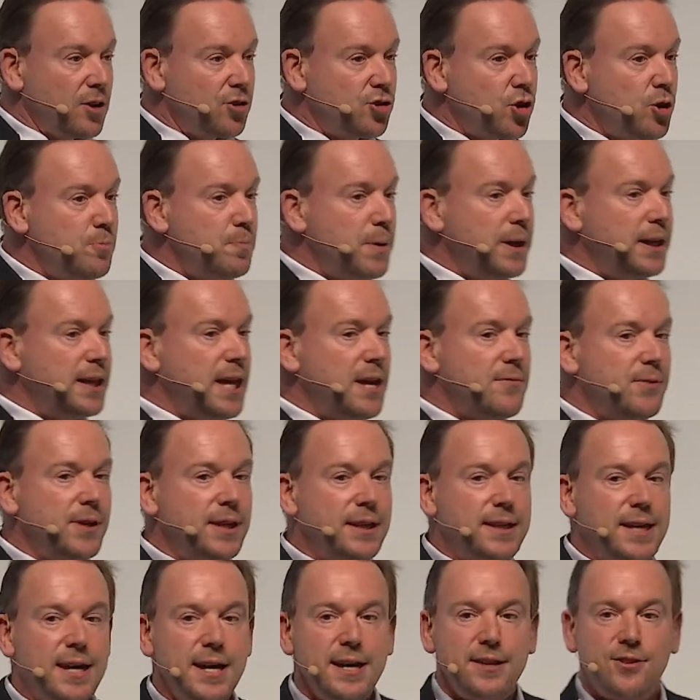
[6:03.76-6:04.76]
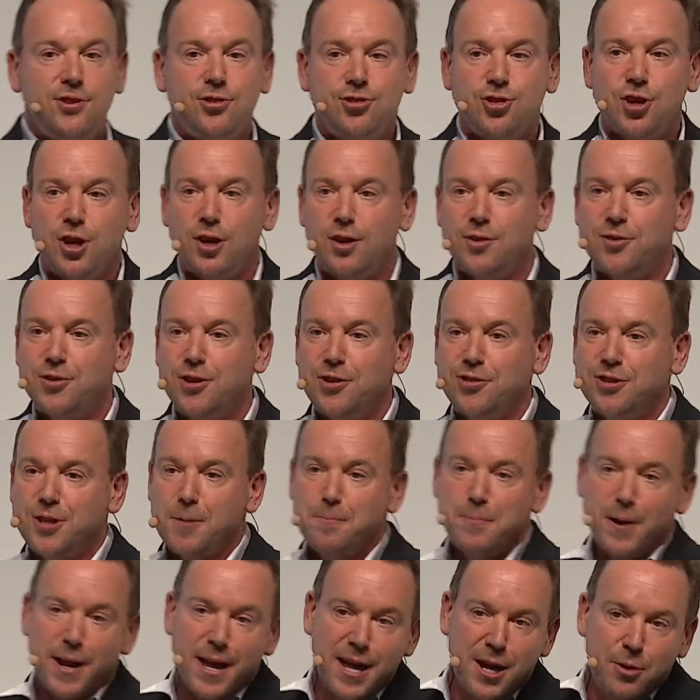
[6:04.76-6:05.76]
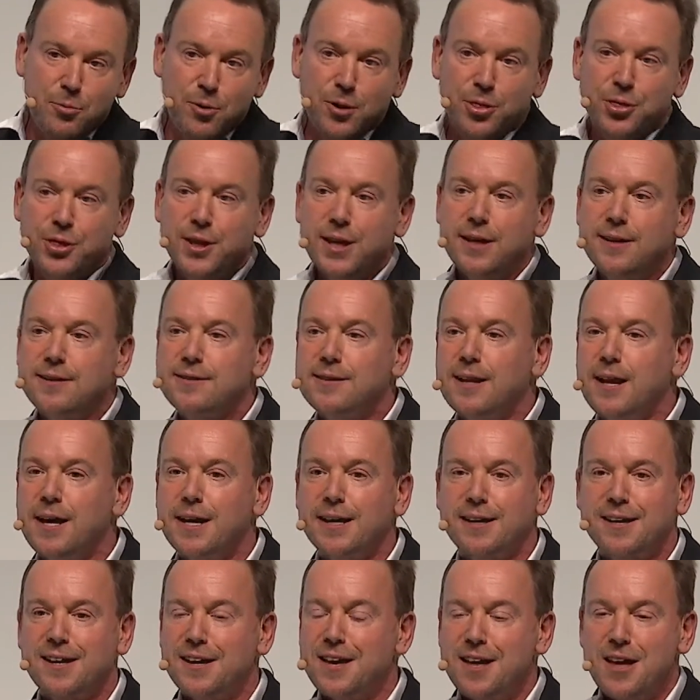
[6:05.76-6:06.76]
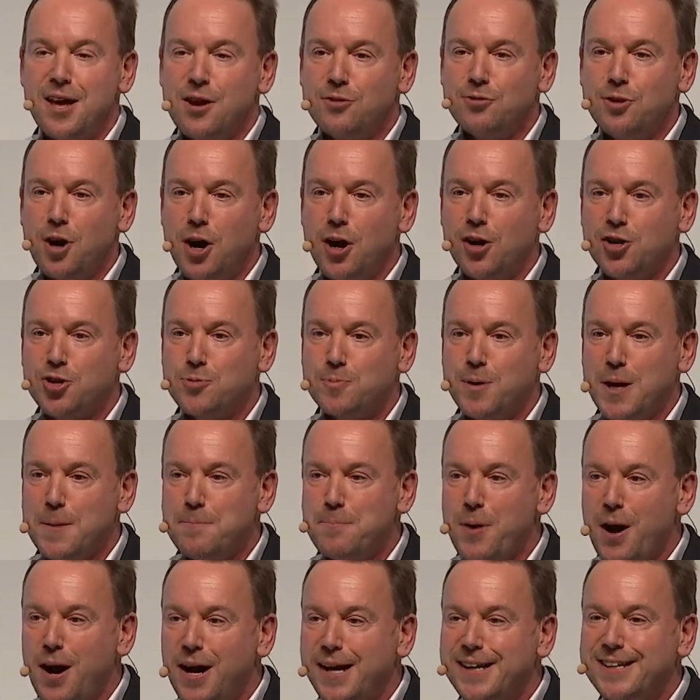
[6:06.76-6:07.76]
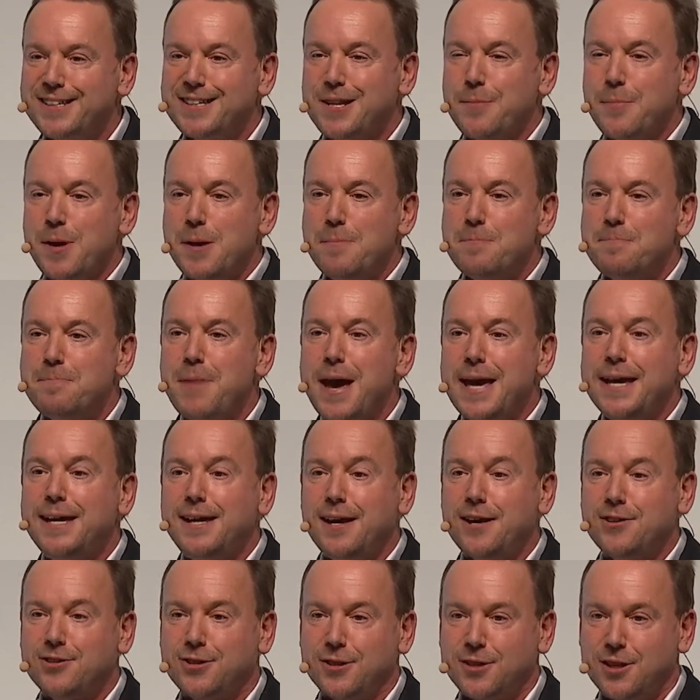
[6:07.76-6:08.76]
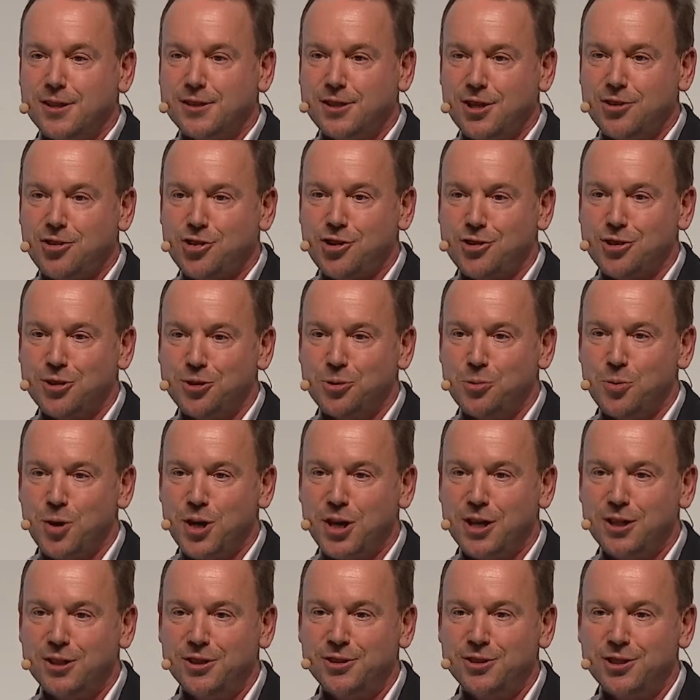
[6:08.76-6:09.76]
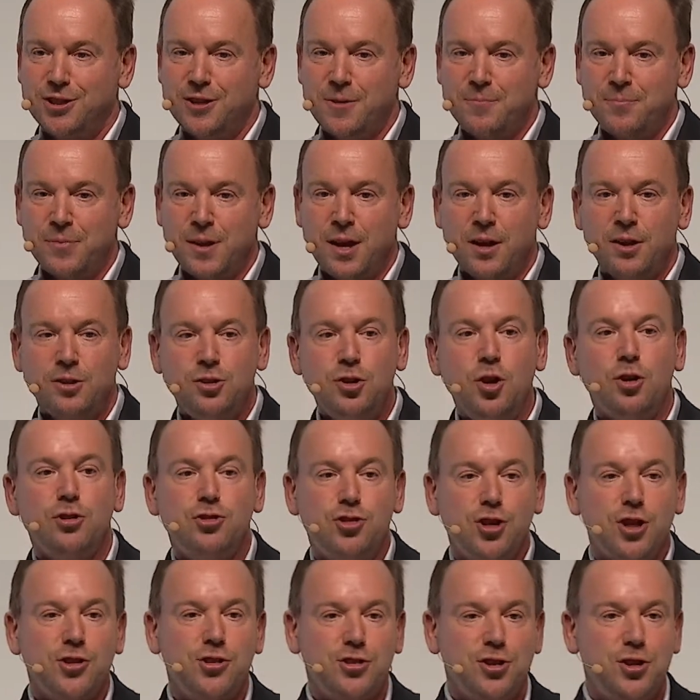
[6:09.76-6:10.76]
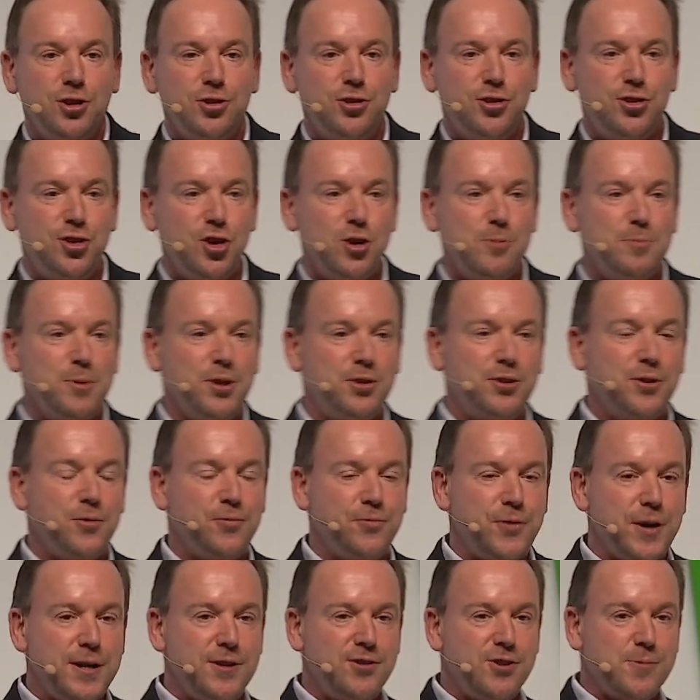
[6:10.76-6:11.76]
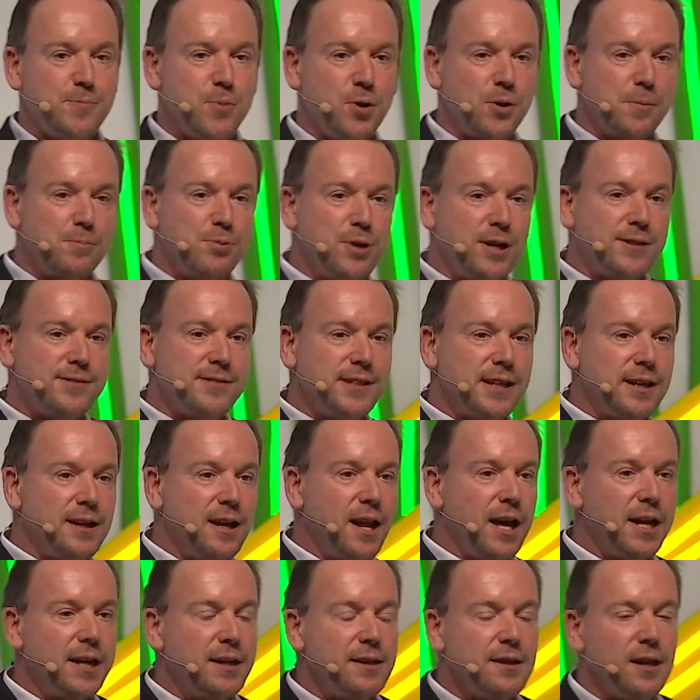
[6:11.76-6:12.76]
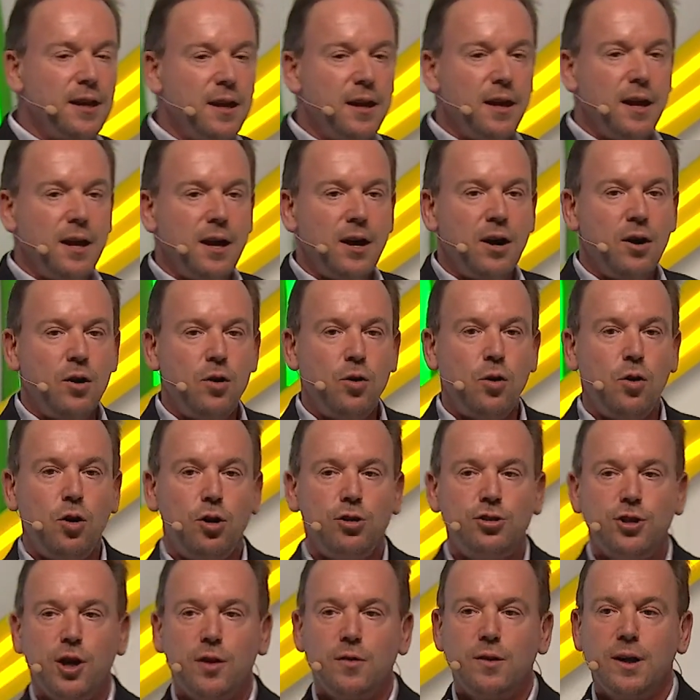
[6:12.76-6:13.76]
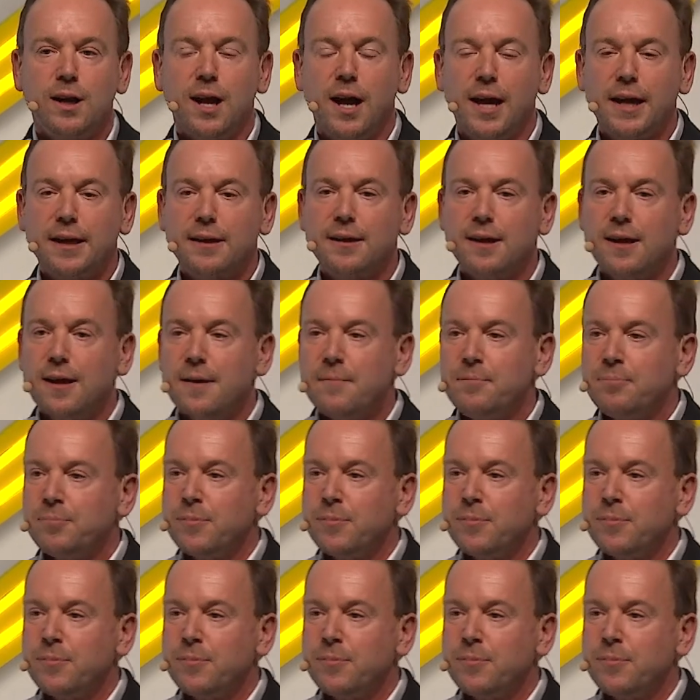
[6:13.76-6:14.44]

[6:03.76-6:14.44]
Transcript: should be giving kids chances to play with things like Raspberry Pis to be makers of the digital world, not just consumers of Facebook pressing like or don't like.